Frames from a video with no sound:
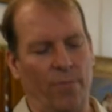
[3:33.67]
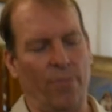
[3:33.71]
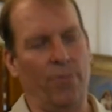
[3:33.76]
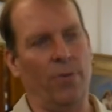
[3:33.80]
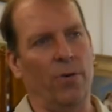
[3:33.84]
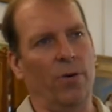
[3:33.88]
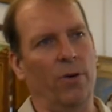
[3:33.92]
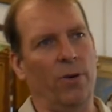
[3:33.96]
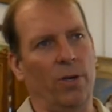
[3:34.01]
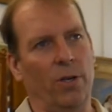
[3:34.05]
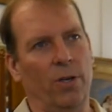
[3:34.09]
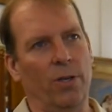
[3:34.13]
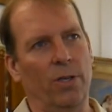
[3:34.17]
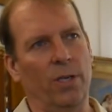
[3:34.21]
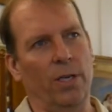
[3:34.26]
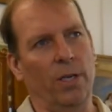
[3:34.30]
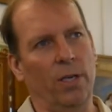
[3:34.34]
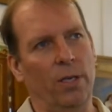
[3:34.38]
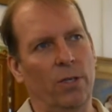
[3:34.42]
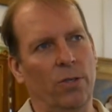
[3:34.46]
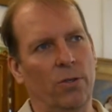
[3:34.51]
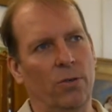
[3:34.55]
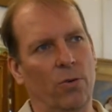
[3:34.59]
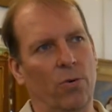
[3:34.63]

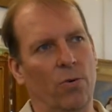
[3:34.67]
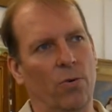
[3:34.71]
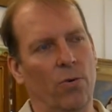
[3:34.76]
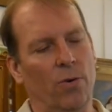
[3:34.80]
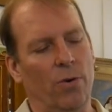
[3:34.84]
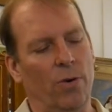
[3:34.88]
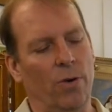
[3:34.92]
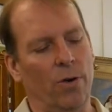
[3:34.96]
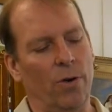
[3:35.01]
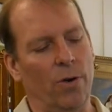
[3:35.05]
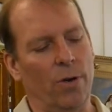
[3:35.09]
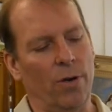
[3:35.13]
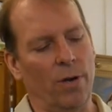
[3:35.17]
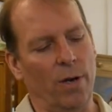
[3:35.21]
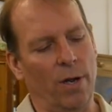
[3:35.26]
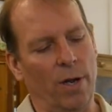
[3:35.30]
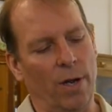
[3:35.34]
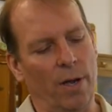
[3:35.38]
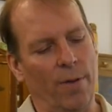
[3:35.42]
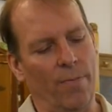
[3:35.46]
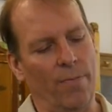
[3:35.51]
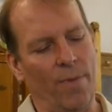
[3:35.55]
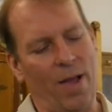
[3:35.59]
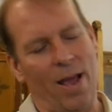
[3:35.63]
Hercules or
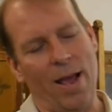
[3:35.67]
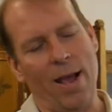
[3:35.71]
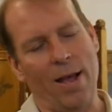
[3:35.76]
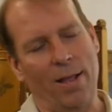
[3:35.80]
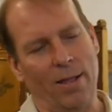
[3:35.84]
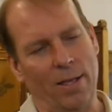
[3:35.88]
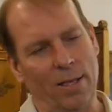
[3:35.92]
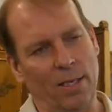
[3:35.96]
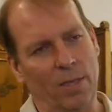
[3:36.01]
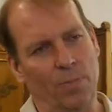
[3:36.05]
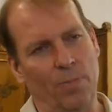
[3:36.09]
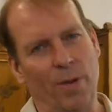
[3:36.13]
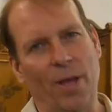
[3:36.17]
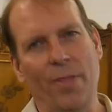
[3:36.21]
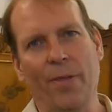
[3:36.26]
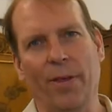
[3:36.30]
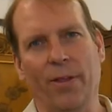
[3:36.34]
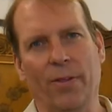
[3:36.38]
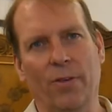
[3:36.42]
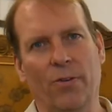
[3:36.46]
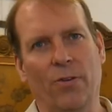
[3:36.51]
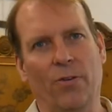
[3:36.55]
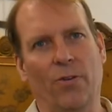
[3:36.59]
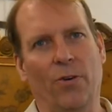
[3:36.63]
um, Atlas. But I
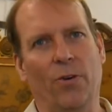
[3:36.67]
think this is